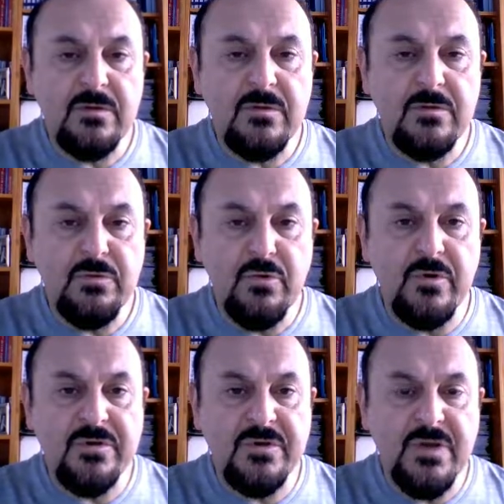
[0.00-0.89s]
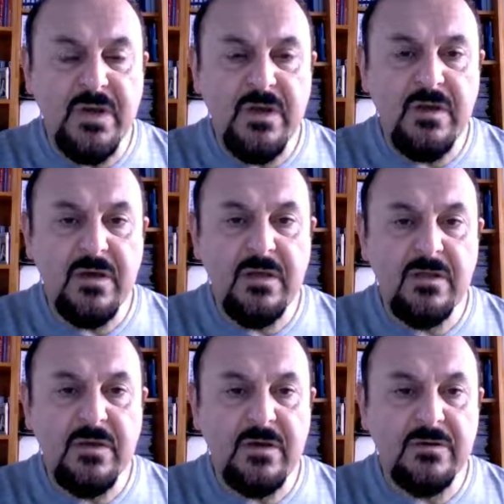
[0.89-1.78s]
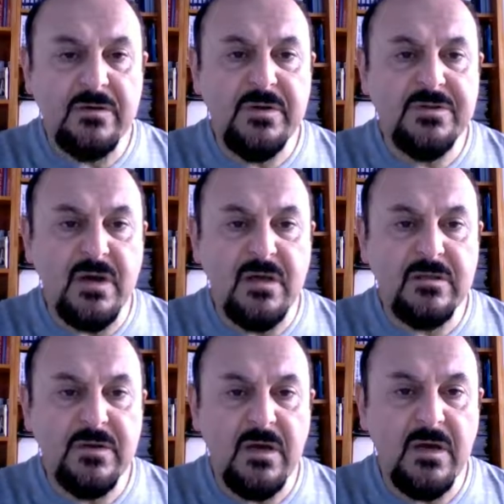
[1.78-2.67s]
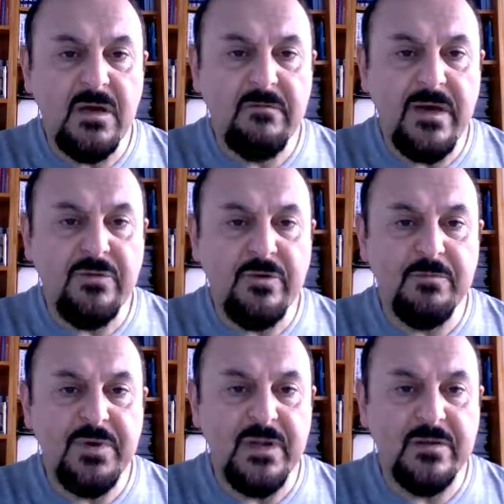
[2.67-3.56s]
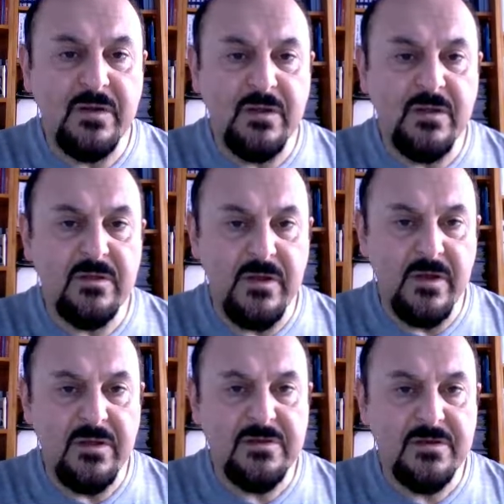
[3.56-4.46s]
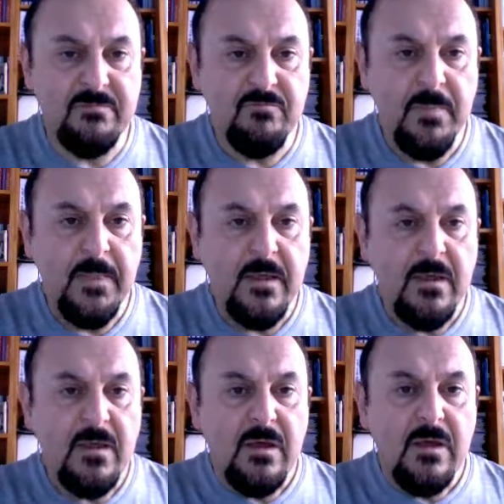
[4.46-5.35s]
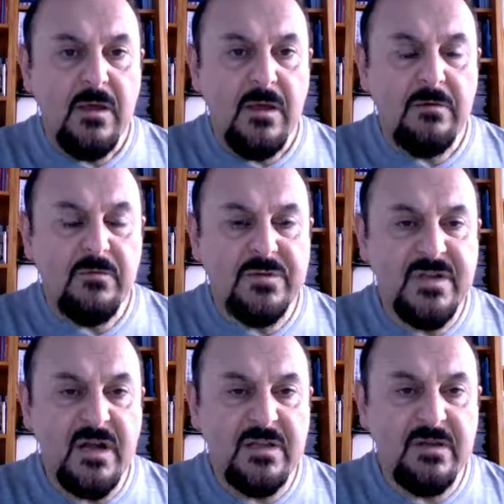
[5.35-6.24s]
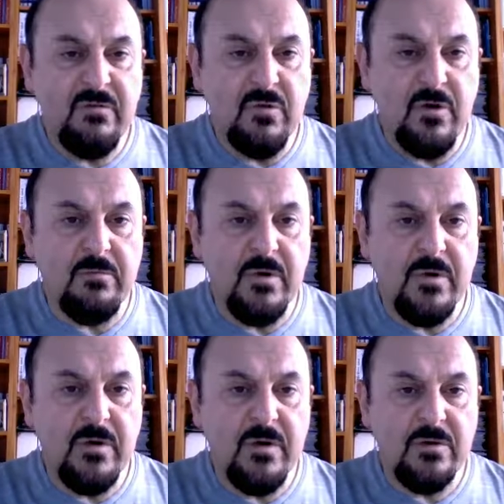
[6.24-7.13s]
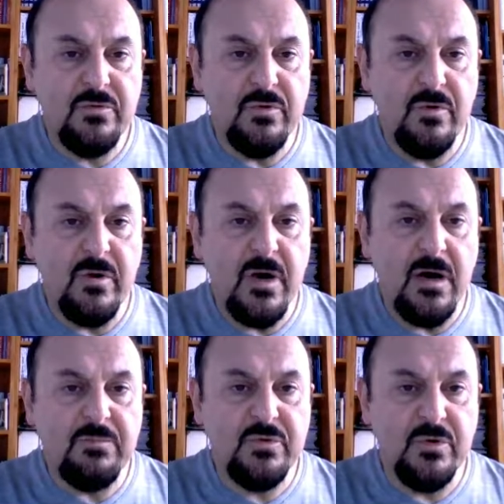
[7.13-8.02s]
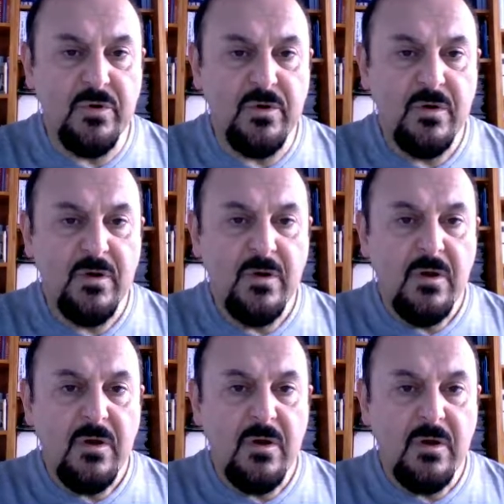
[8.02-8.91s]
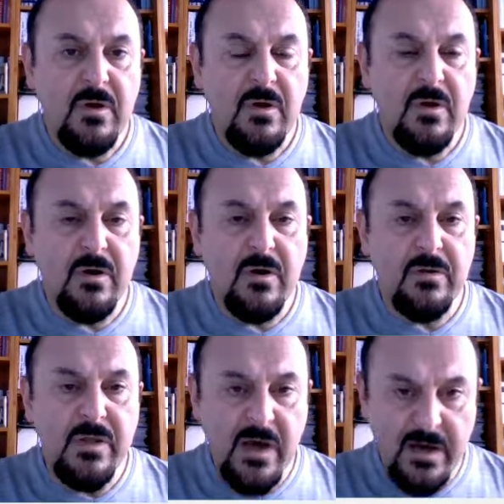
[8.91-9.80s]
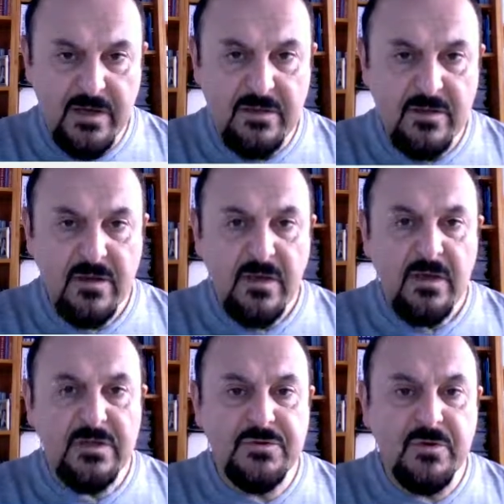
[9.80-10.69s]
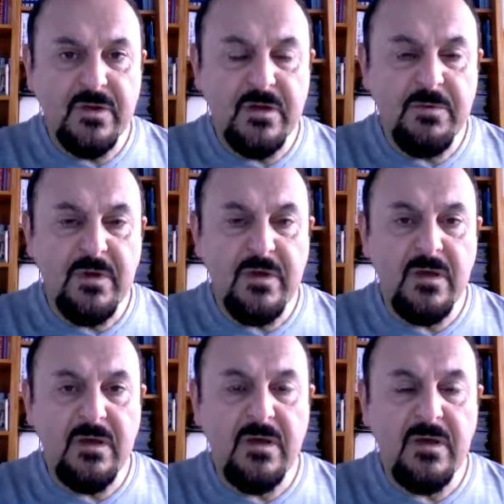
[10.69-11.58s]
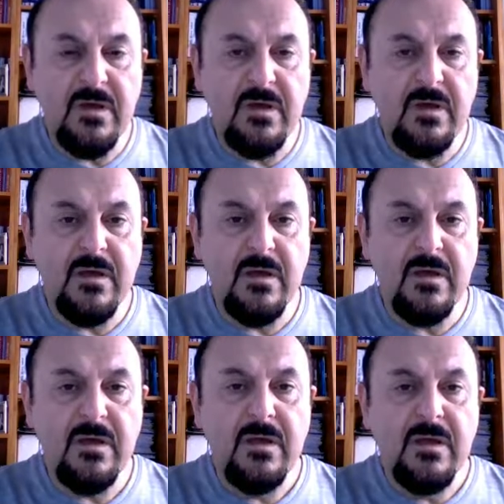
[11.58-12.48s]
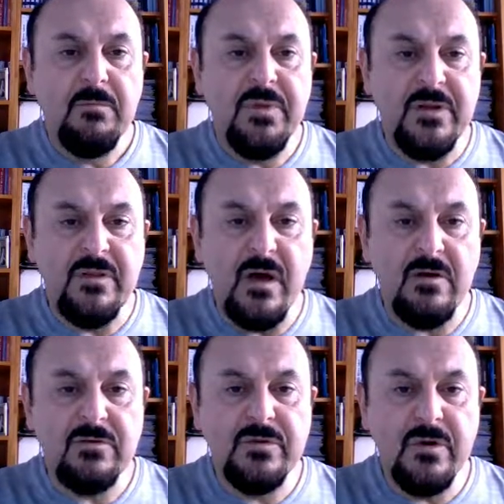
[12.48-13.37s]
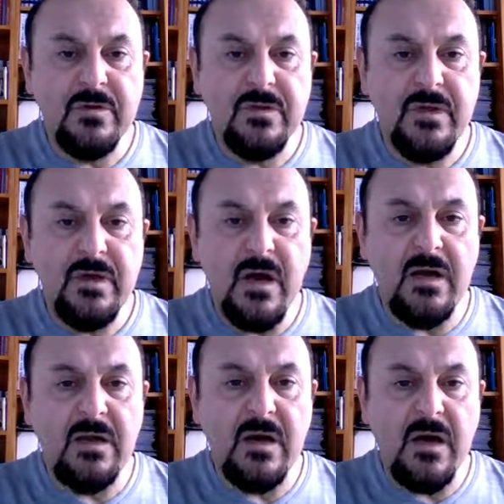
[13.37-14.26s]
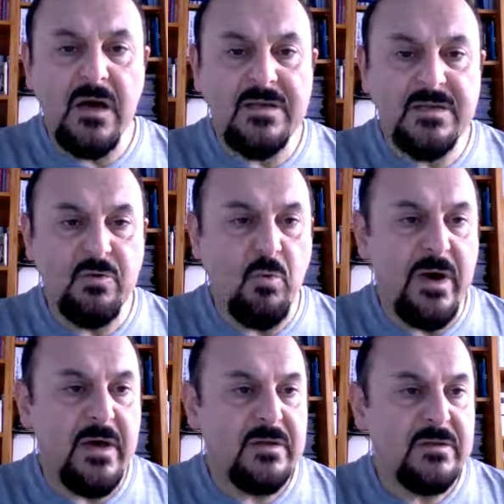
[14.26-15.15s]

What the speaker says: you can see the result when you print this, starting from 2 up to 9. It's gonna be print out the I squared.